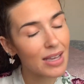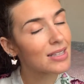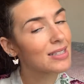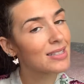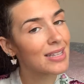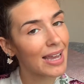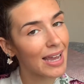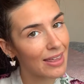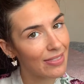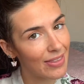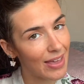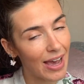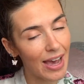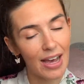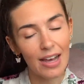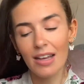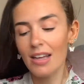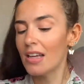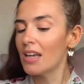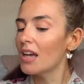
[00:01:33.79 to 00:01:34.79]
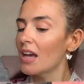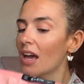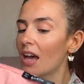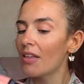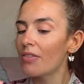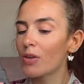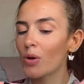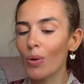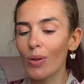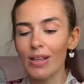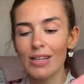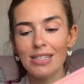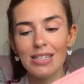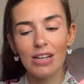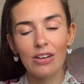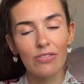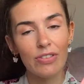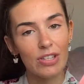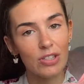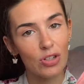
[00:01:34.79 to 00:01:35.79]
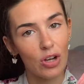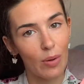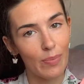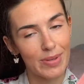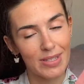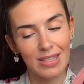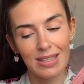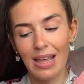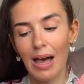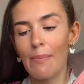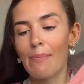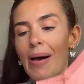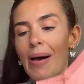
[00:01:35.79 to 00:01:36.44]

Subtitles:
saying that, the quality of this top isn't that